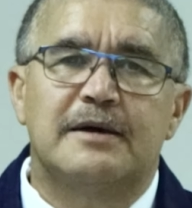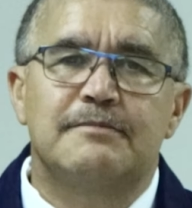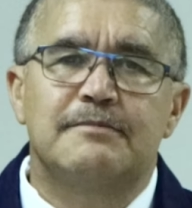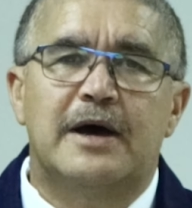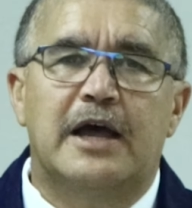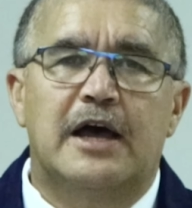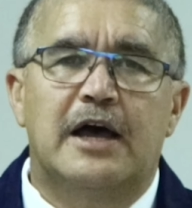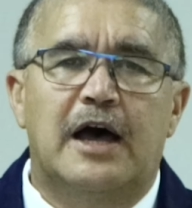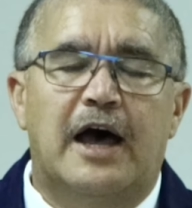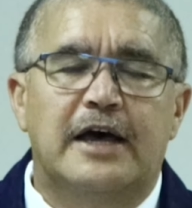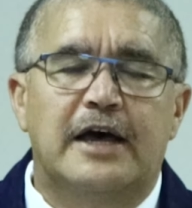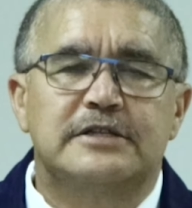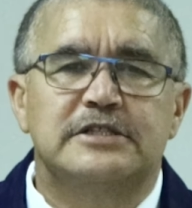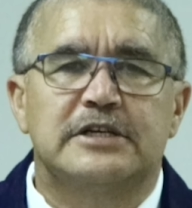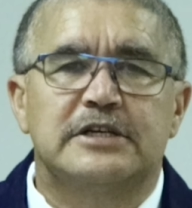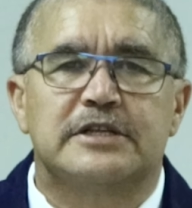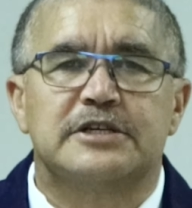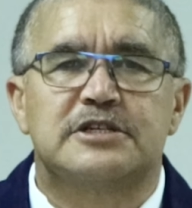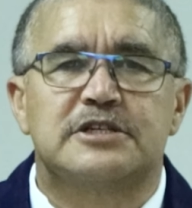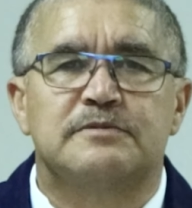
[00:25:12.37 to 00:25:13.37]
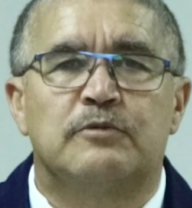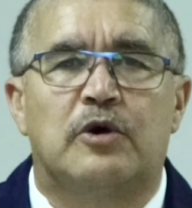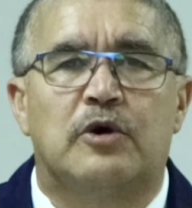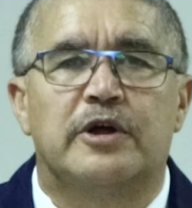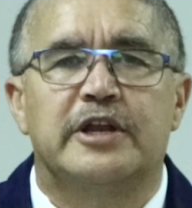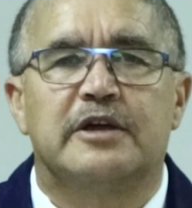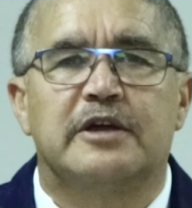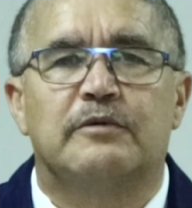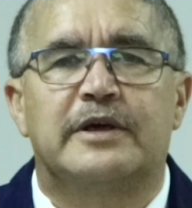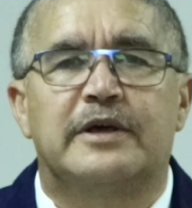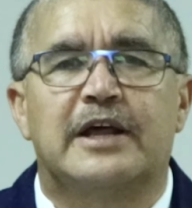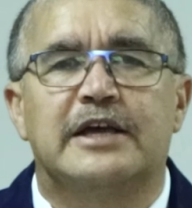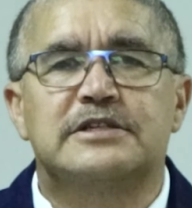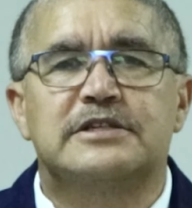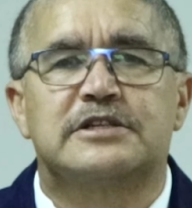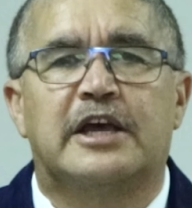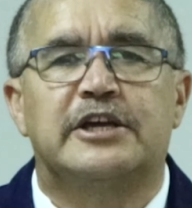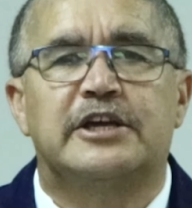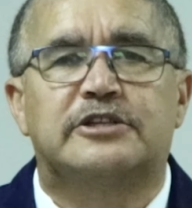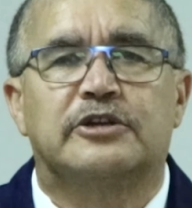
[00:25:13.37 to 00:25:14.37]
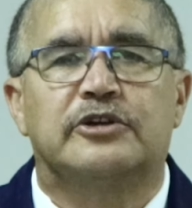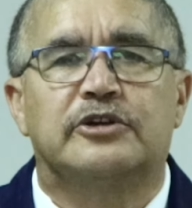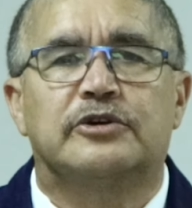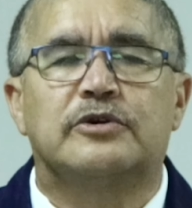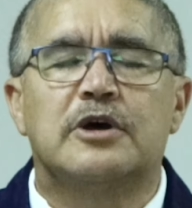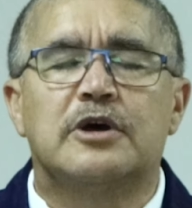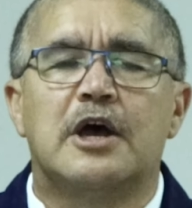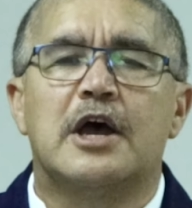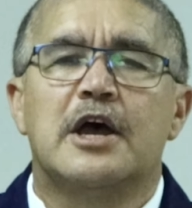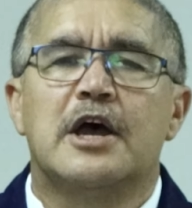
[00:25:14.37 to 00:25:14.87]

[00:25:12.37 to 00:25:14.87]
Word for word: my heart here this morning when I say to you